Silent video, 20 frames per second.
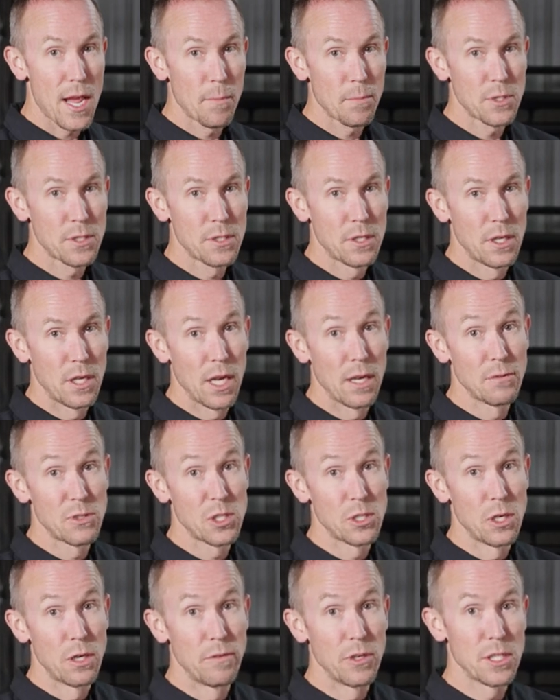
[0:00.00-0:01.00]
amps of
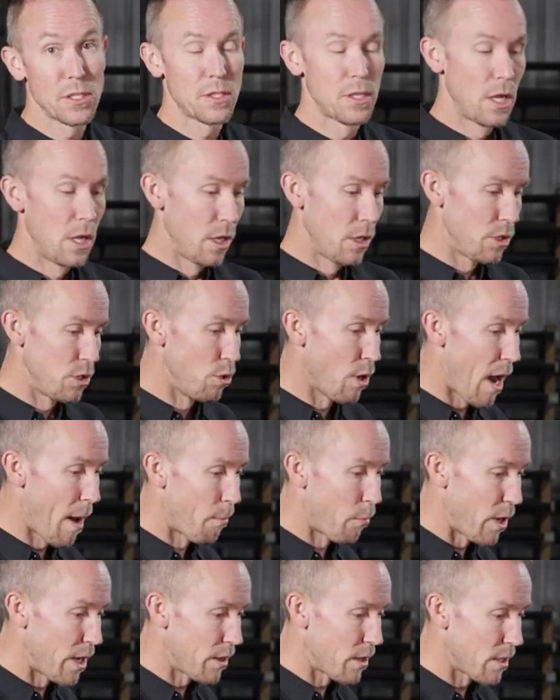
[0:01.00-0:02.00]
service to
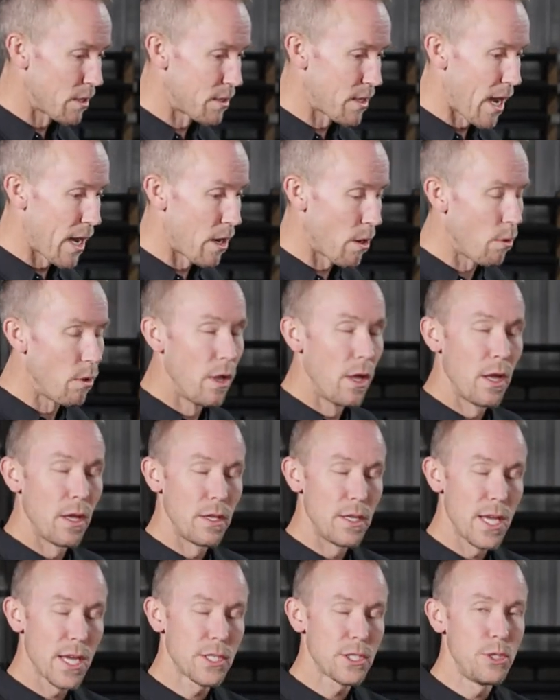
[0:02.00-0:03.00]
operate this dyno.
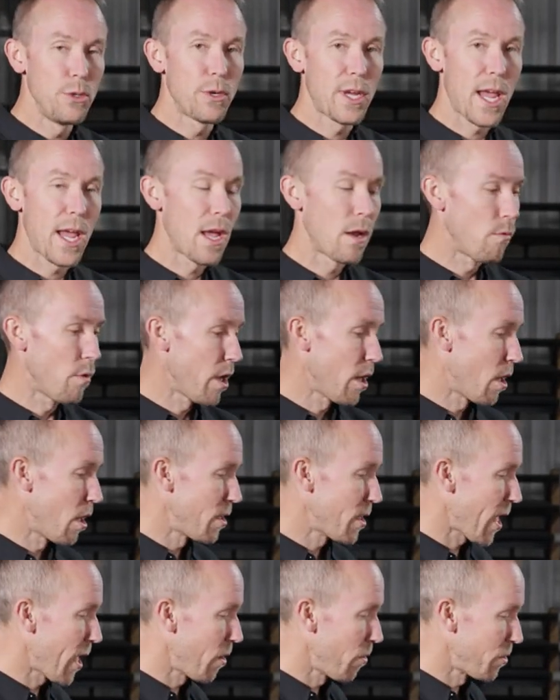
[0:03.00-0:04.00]
Yes, you can run our
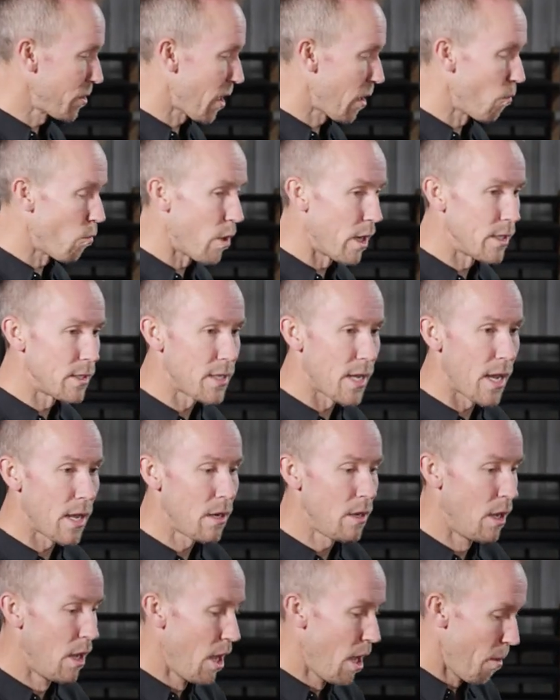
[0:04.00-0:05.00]
dynos on
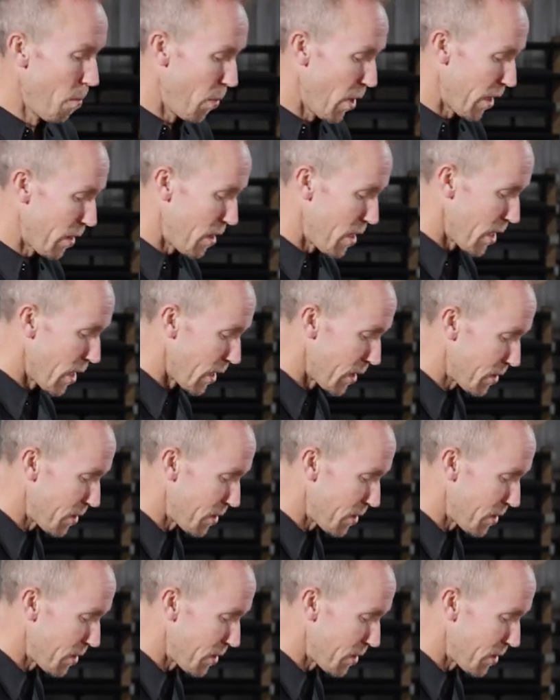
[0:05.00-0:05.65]
110, but the